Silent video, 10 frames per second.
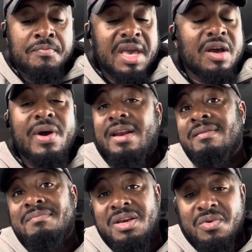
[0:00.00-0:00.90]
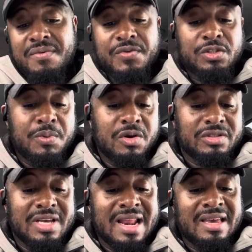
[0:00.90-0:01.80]
big win. Big win for Spurs.
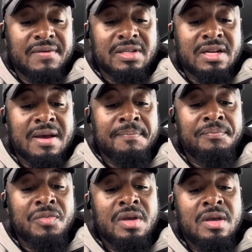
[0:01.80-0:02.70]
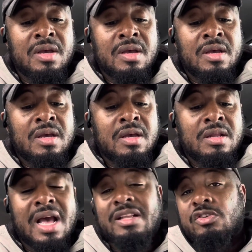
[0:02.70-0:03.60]
Got to give it to them.
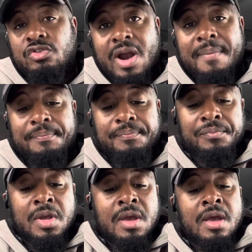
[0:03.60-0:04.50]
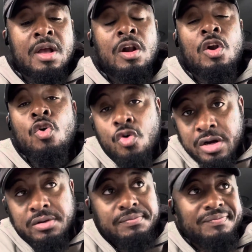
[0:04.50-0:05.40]
They have to scrap.
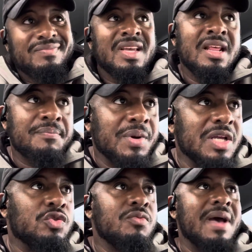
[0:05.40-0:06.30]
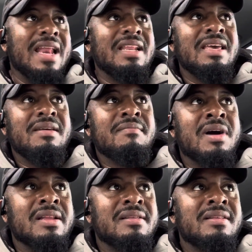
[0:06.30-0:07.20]
Luton, they didn't play too badly,
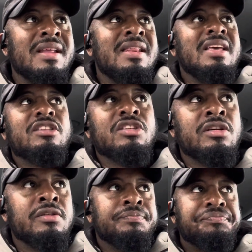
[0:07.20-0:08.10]
but they need to